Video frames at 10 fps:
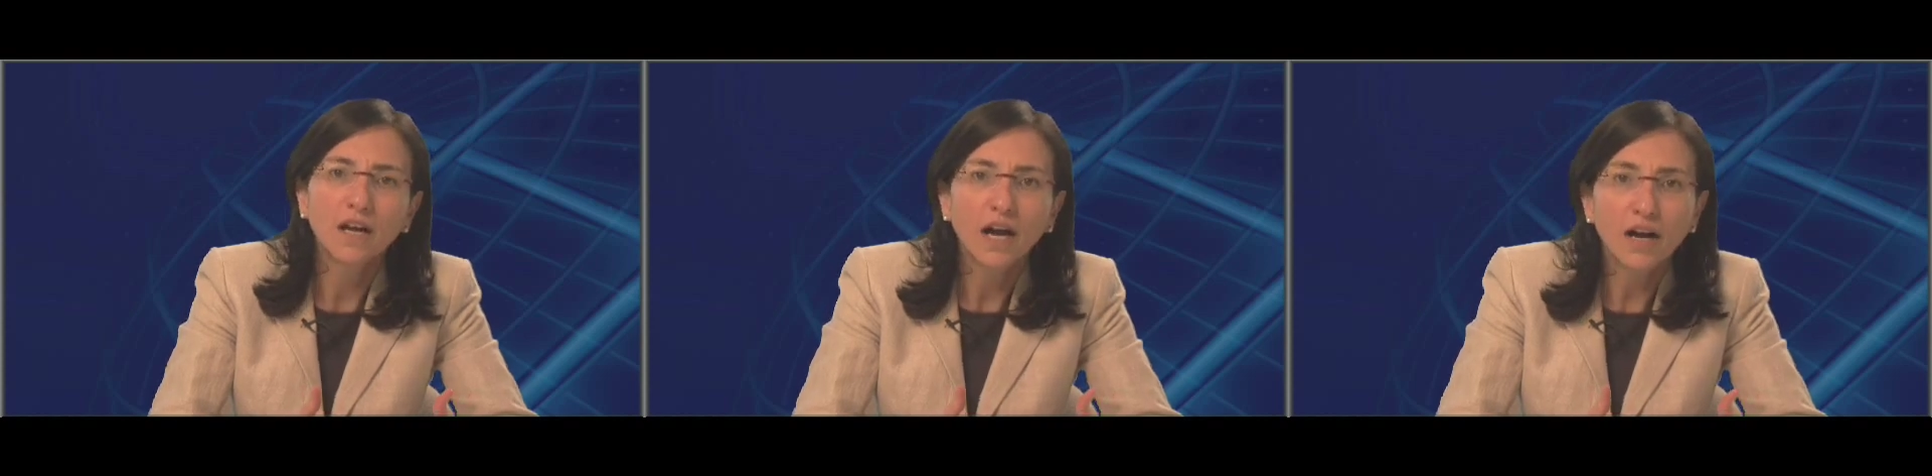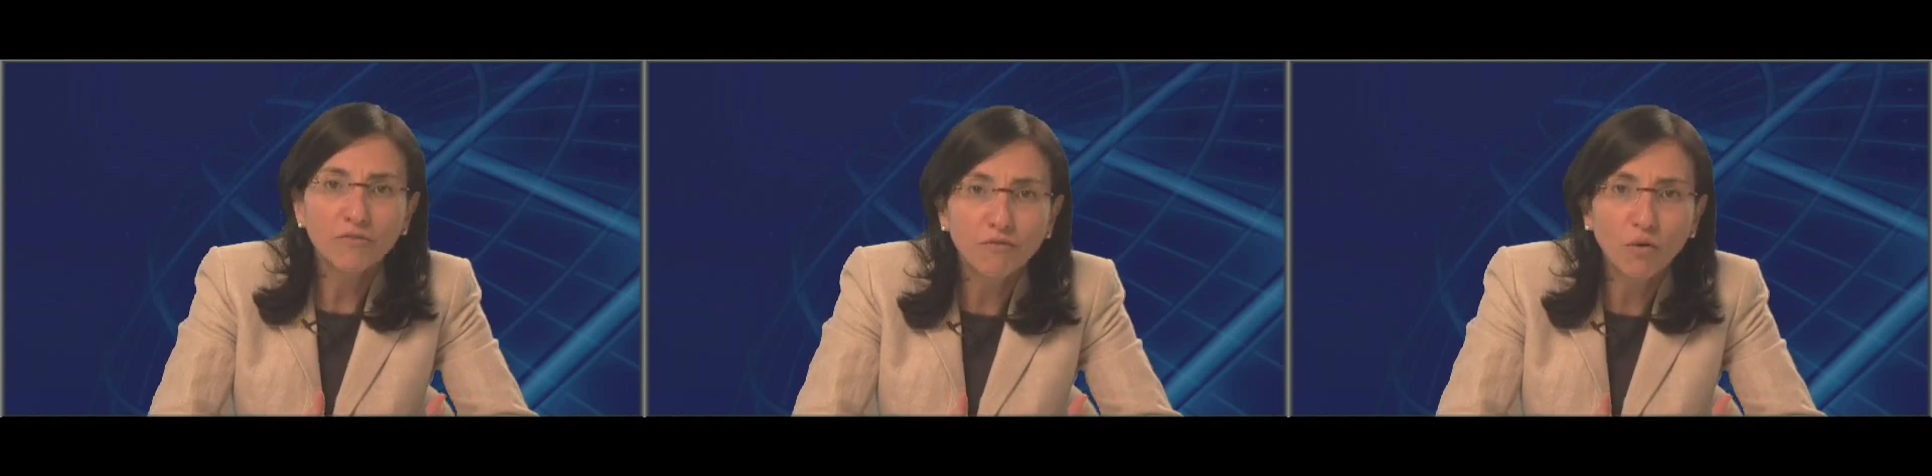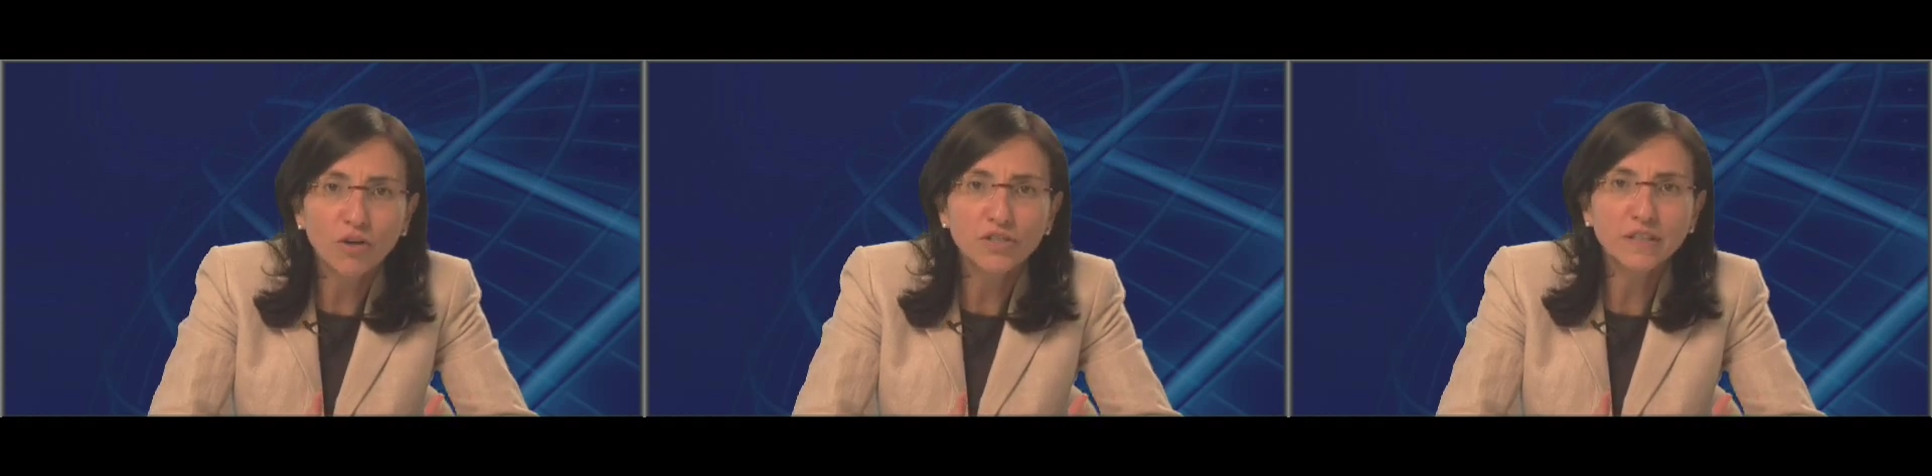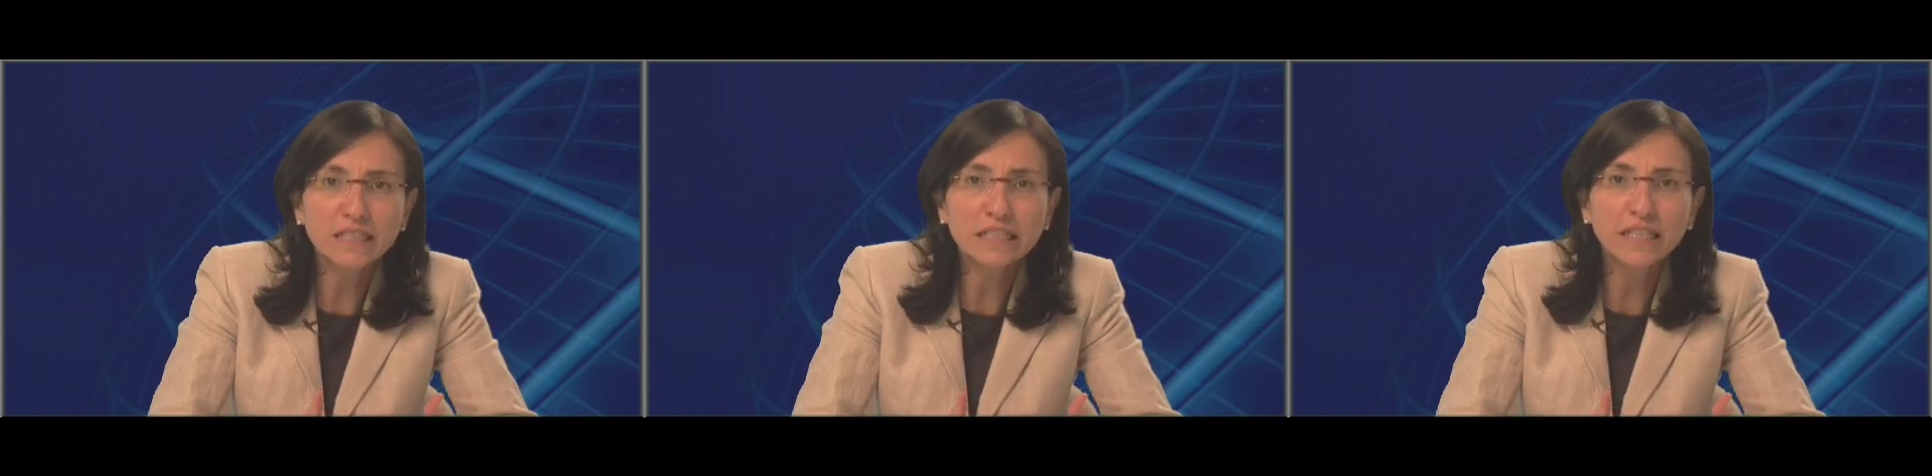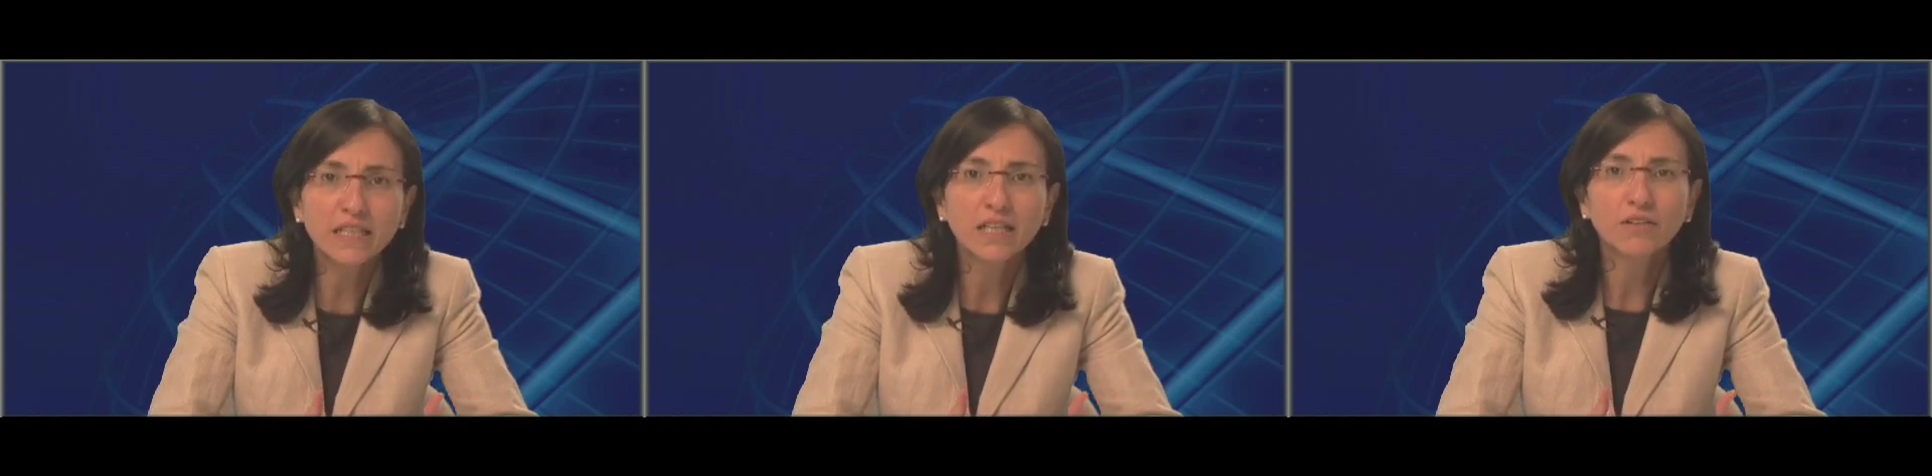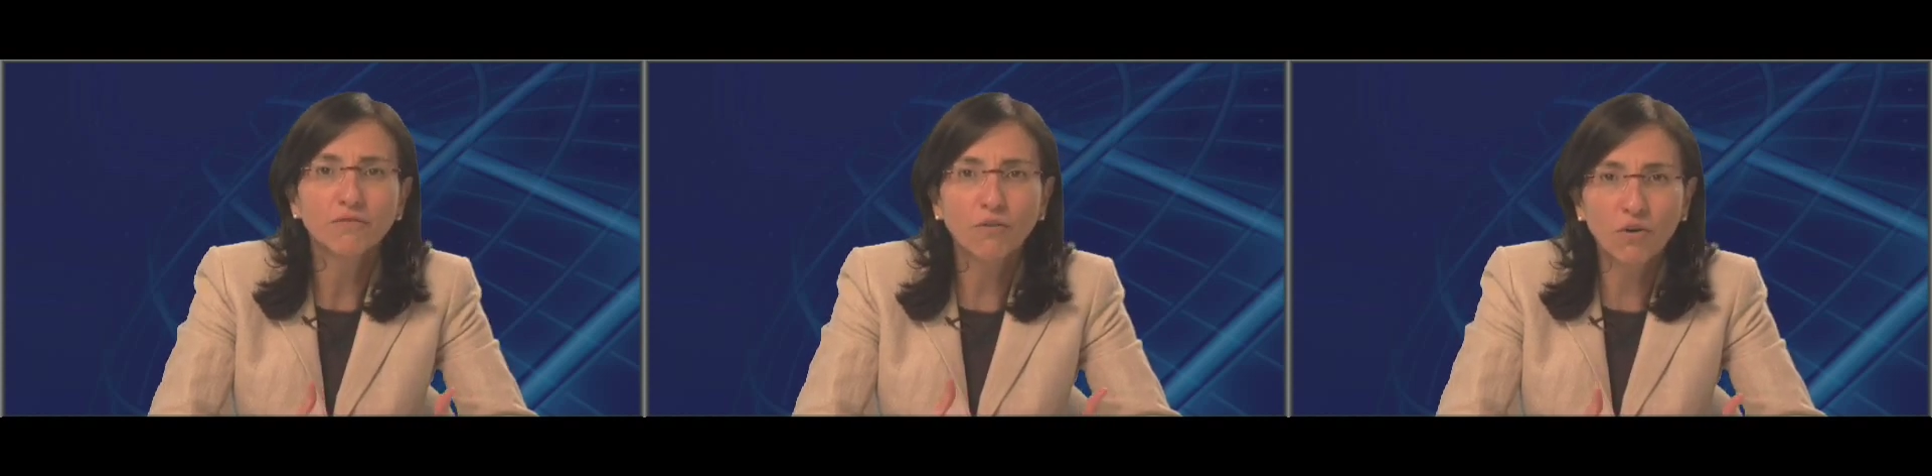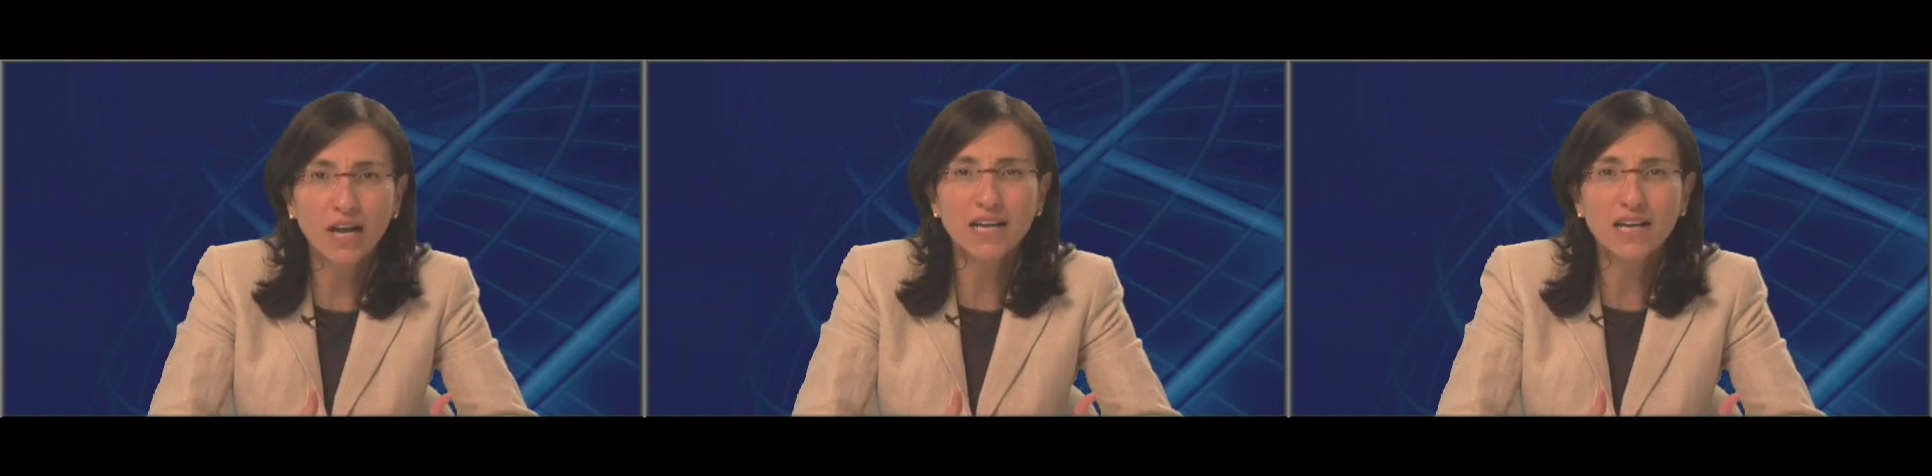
Unfortunately, for